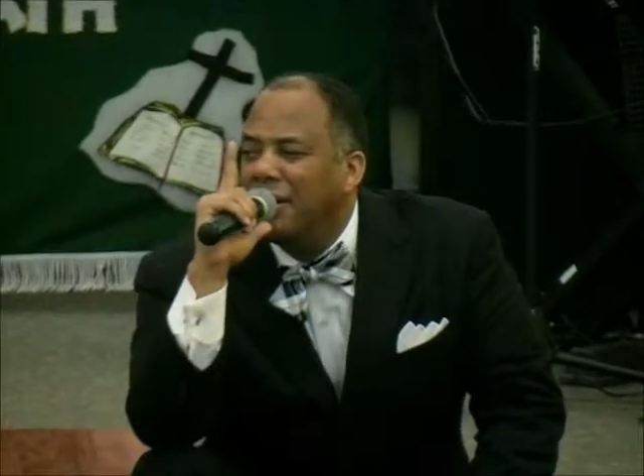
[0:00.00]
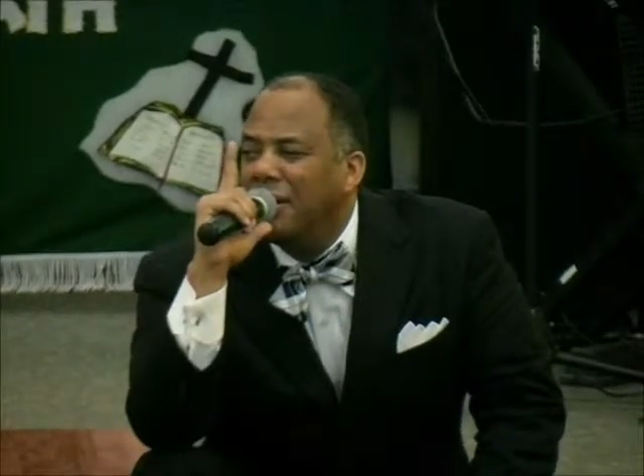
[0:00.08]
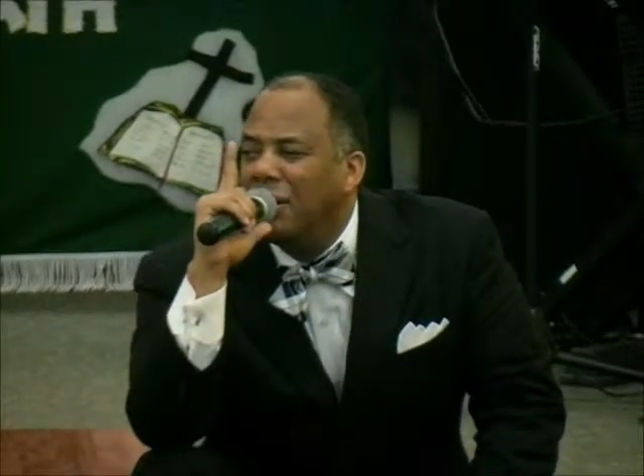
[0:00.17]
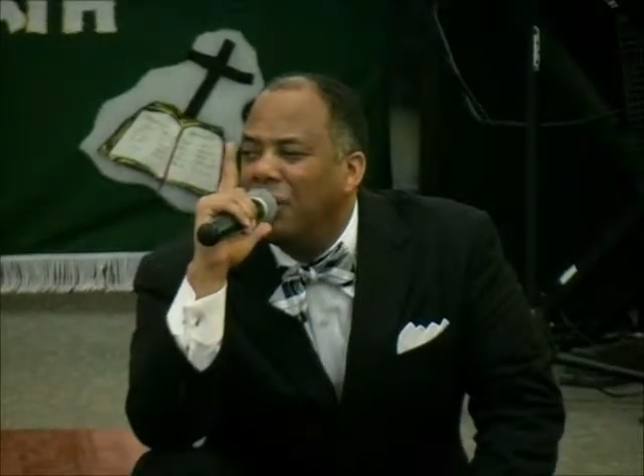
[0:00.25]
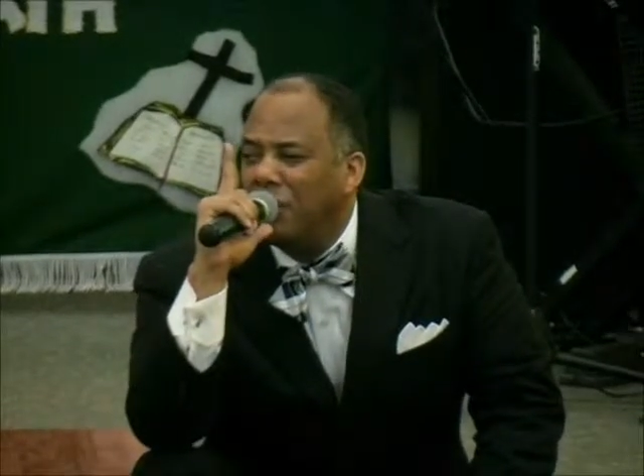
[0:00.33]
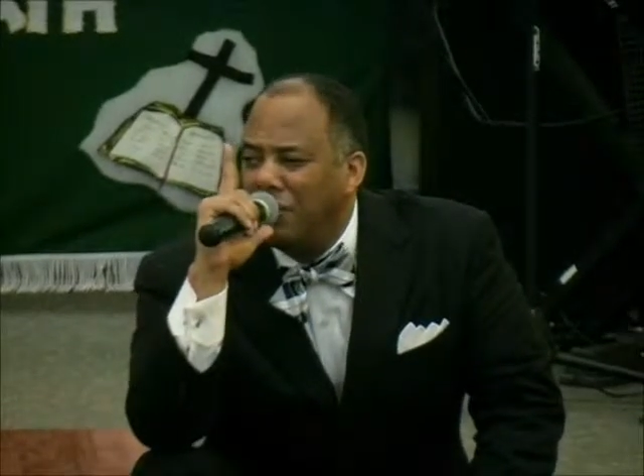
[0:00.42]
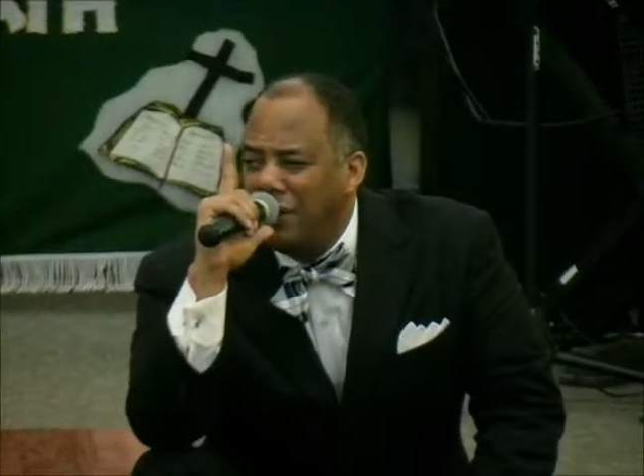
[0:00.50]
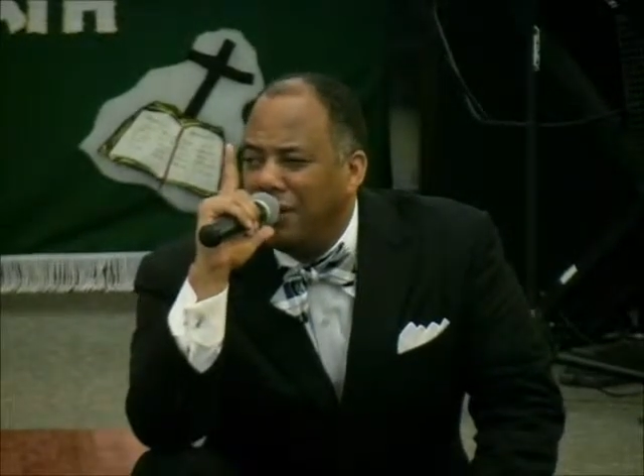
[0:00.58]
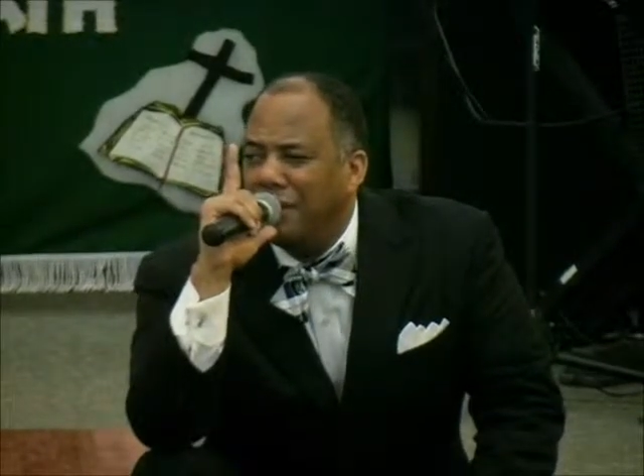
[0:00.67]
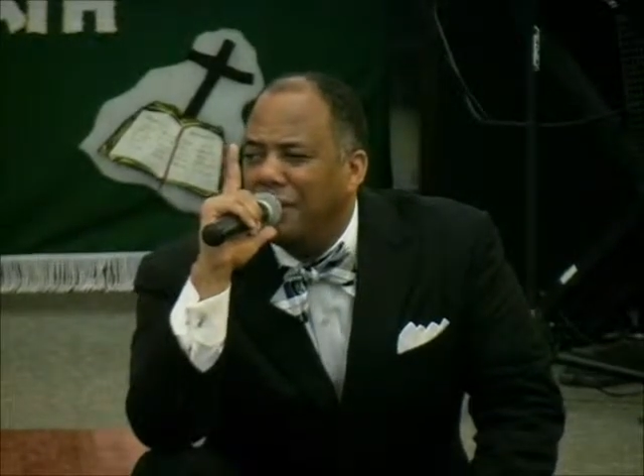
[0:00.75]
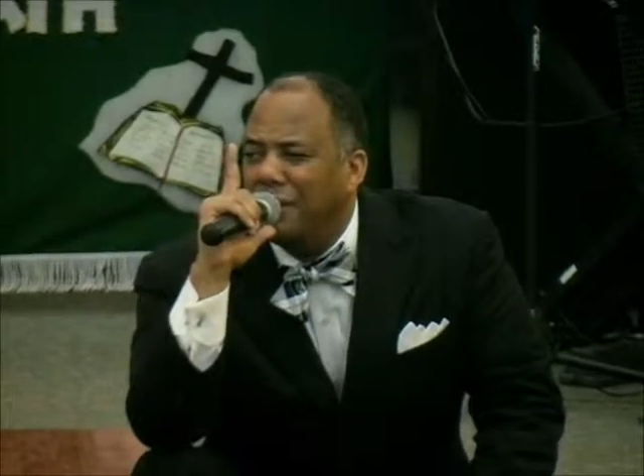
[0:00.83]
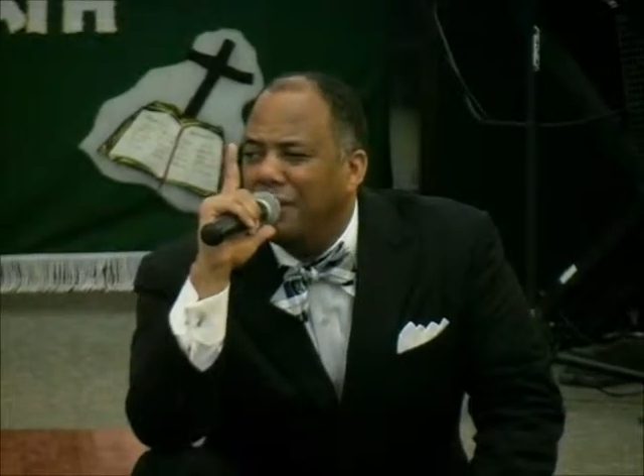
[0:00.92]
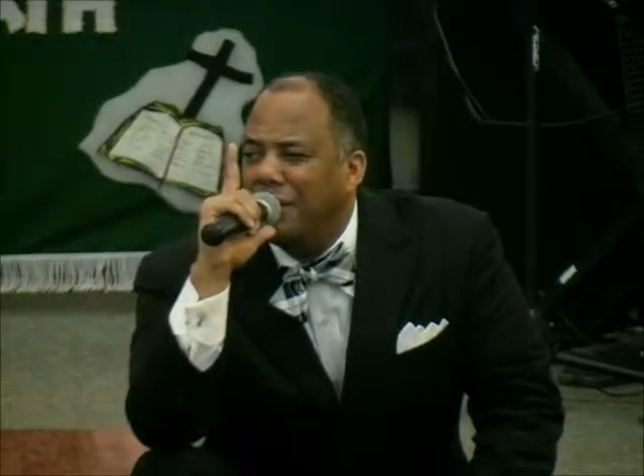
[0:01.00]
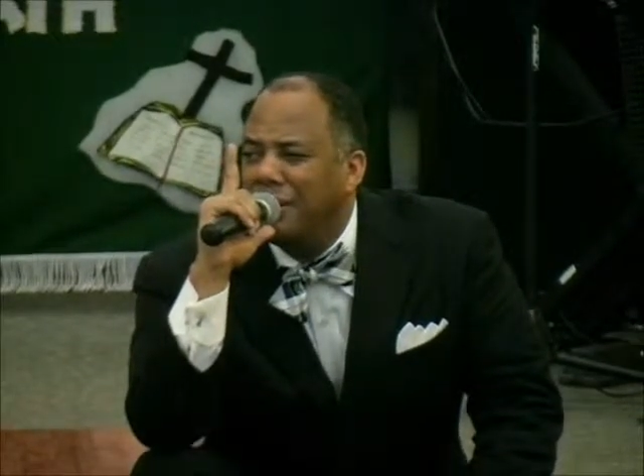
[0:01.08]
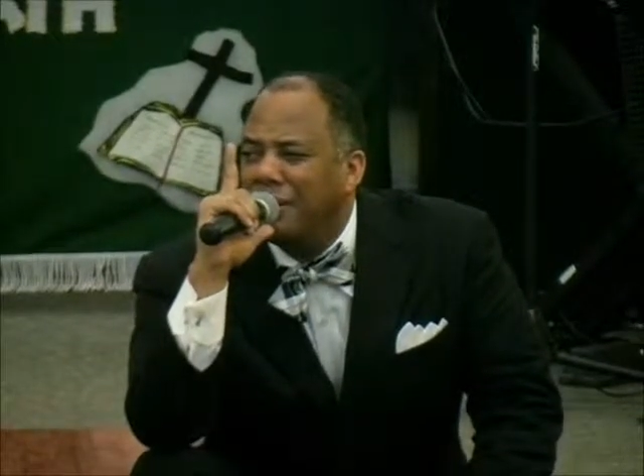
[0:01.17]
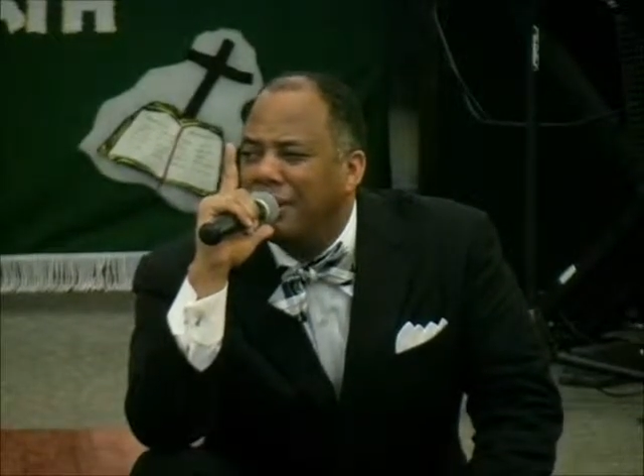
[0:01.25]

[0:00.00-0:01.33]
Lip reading: on you.